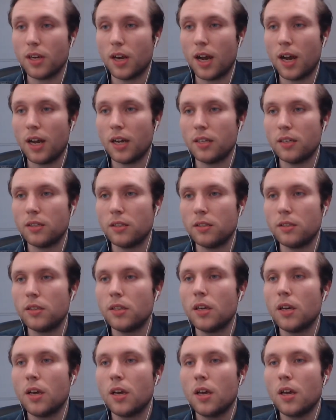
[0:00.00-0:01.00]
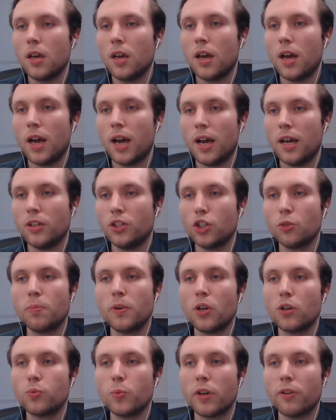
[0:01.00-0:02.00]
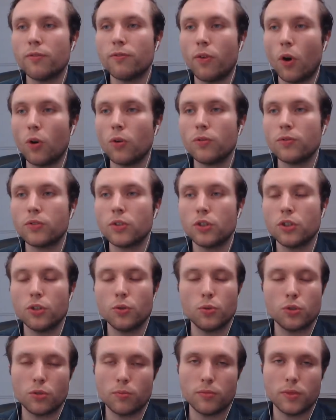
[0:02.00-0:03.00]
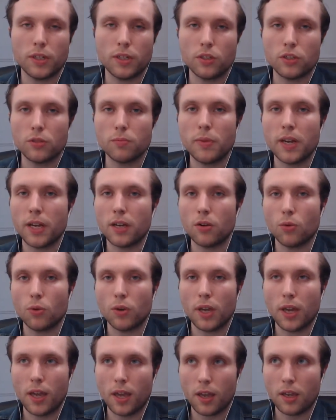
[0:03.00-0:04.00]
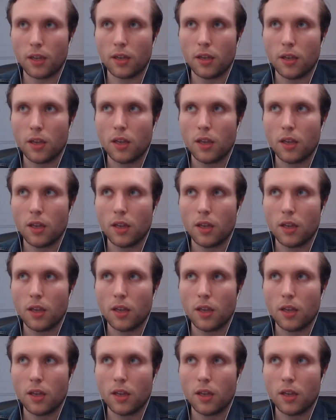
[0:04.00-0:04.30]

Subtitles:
And just because we evolved to do something doesn't make it okay.